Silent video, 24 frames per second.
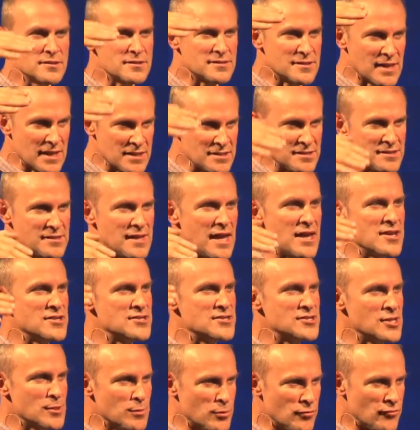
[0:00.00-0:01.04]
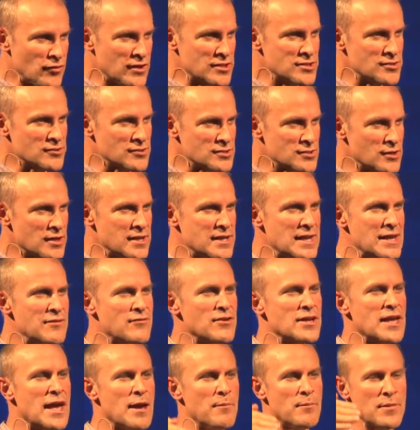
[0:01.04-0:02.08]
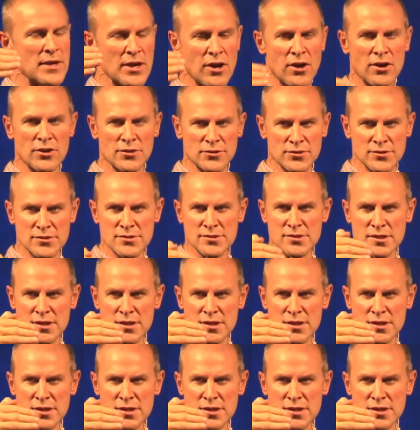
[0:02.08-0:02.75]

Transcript: they stay superficial, so I never get beyond